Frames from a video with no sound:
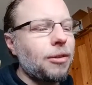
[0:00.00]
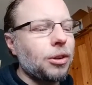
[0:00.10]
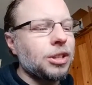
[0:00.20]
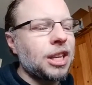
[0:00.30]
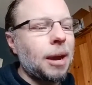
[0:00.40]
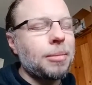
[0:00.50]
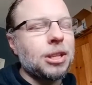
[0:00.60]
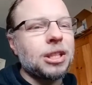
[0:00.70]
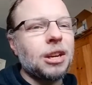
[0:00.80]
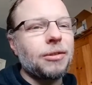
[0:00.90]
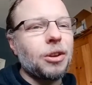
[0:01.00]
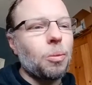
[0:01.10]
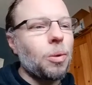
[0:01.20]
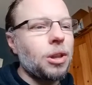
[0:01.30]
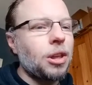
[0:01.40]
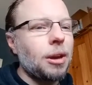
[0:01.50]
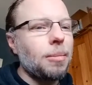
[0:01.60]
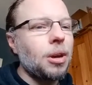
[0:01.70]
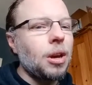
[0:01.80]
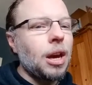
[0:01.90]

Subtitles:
God has kept his covenant with him.